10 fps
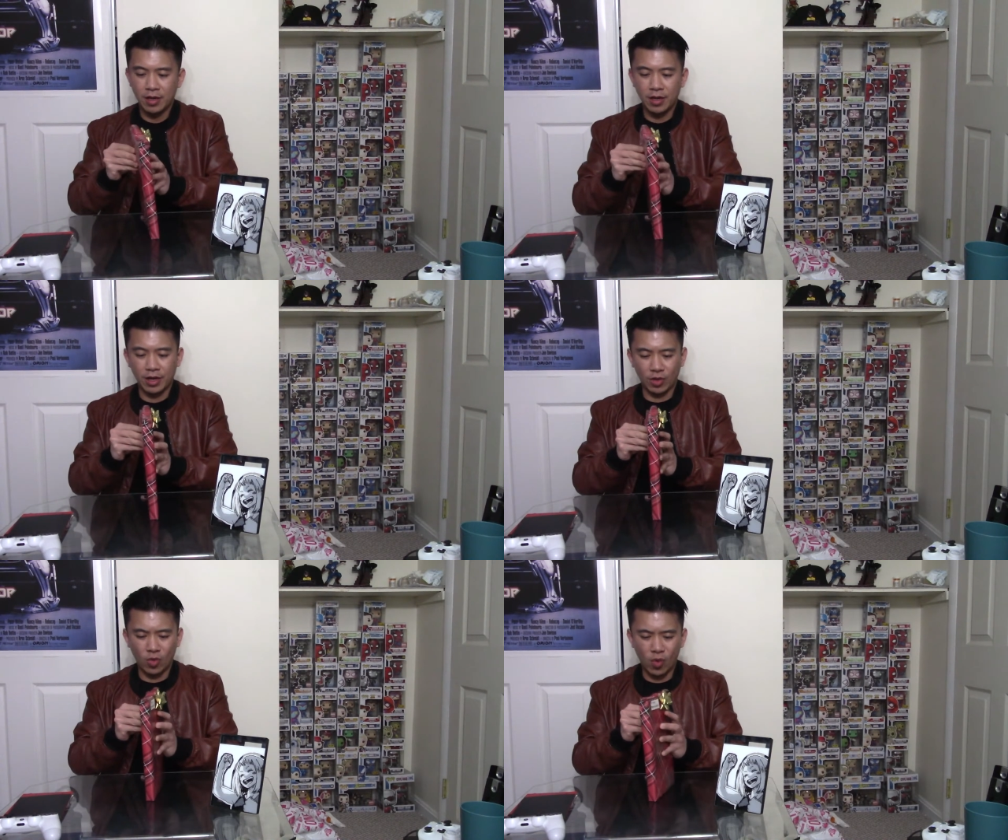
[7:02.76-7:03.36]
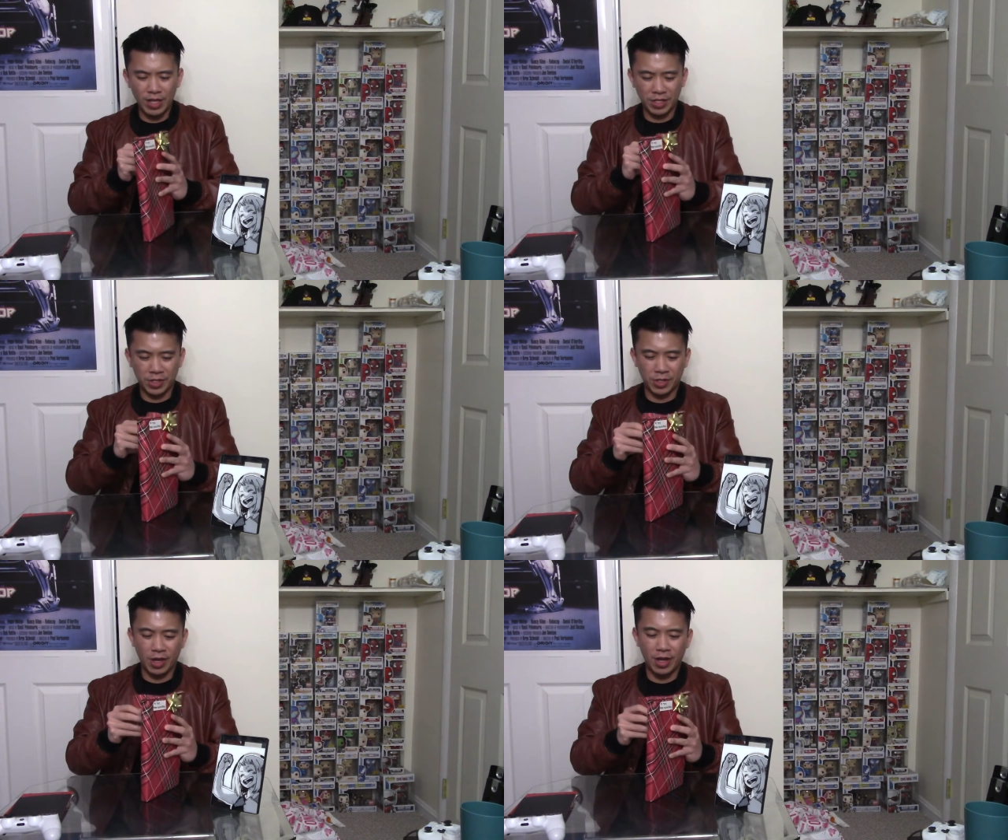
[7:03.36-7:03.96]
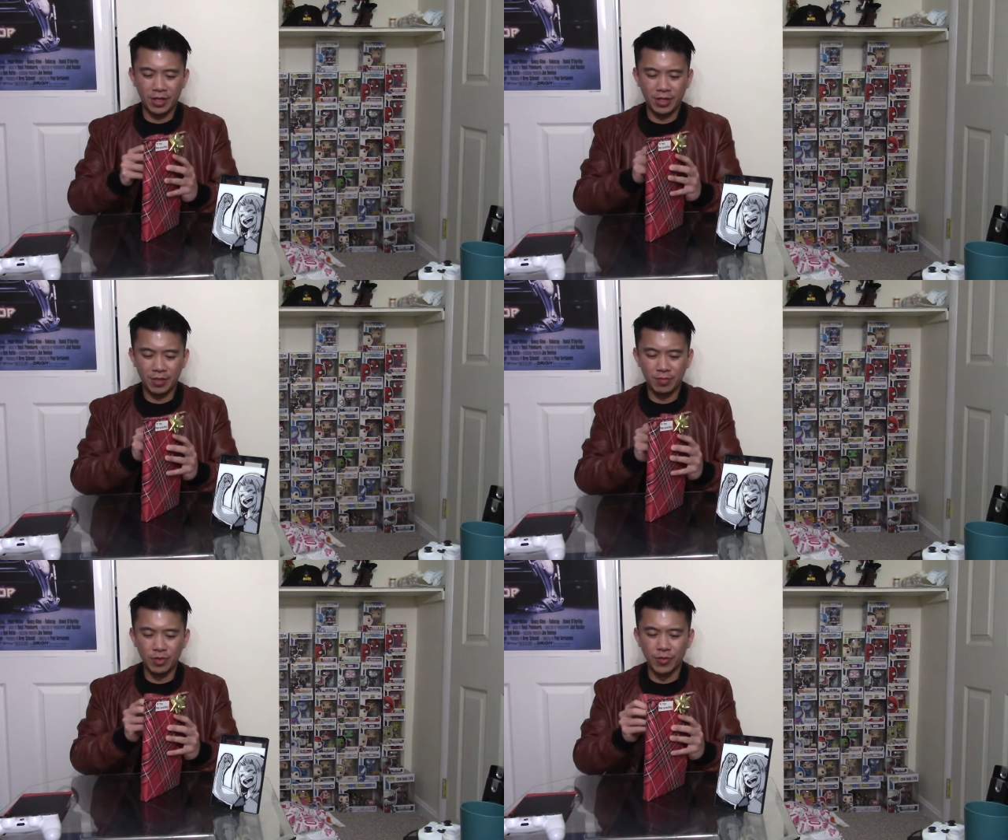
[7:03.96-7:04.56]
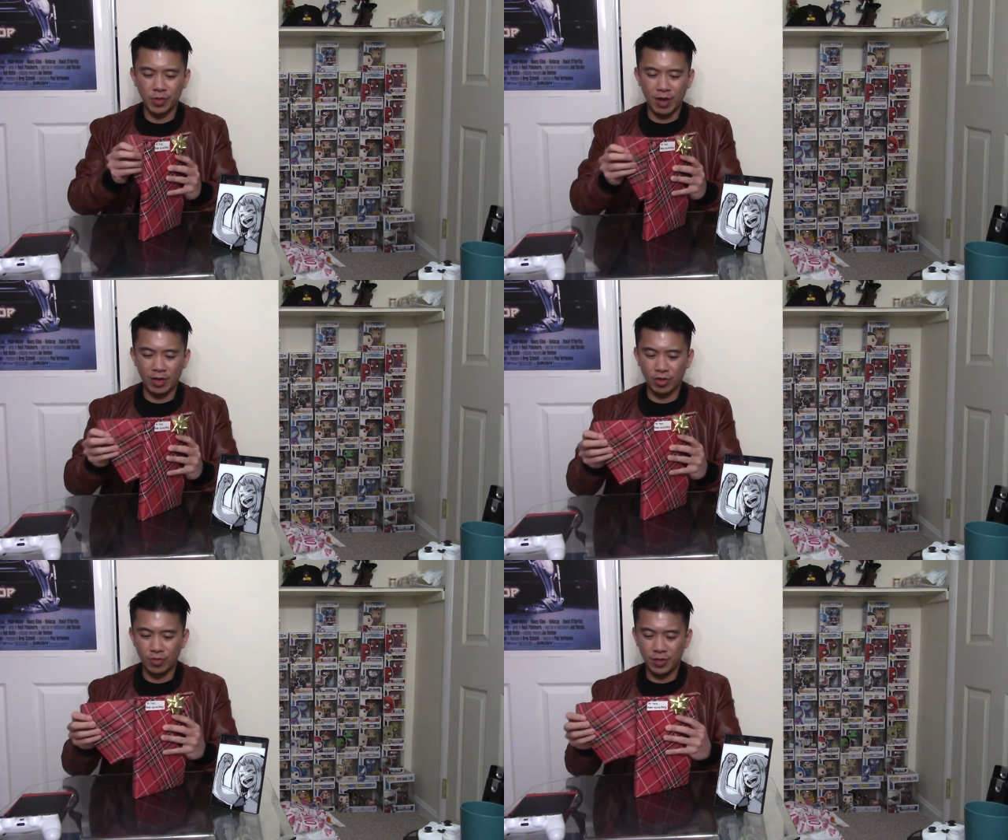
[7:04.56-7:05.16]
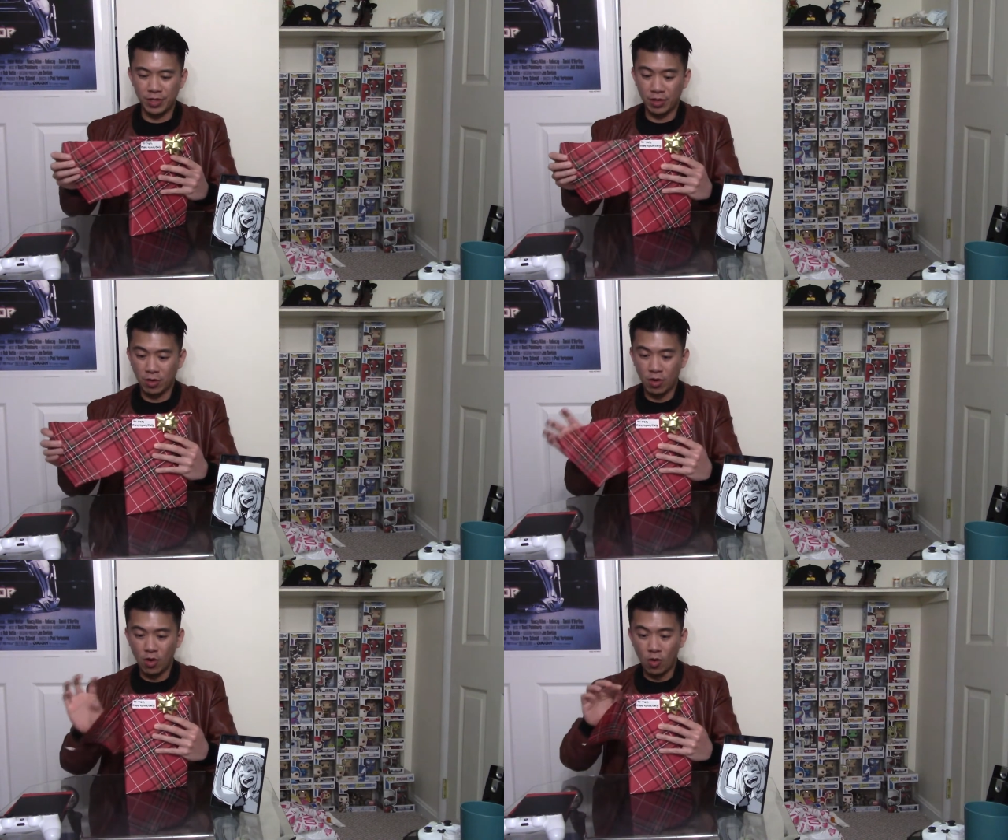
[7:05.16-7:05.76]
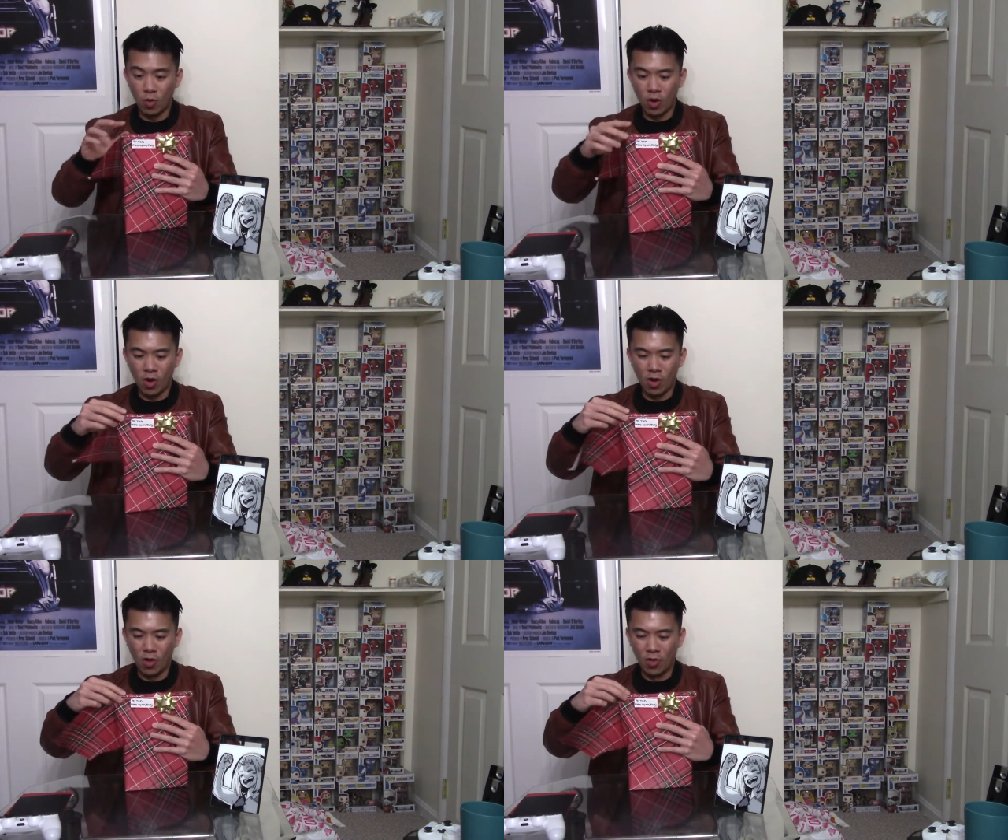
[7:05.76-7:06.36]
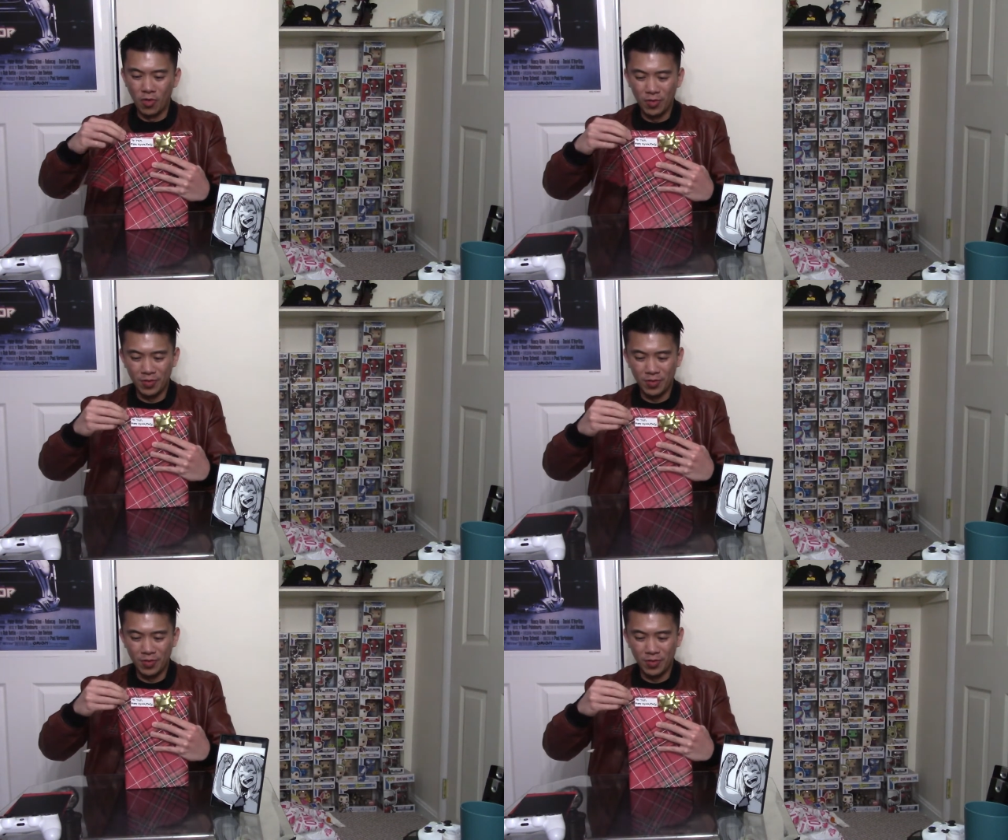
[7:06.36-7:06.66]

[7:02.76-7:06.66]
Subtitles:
Not quite solid. It moved around a little bit. Whoa!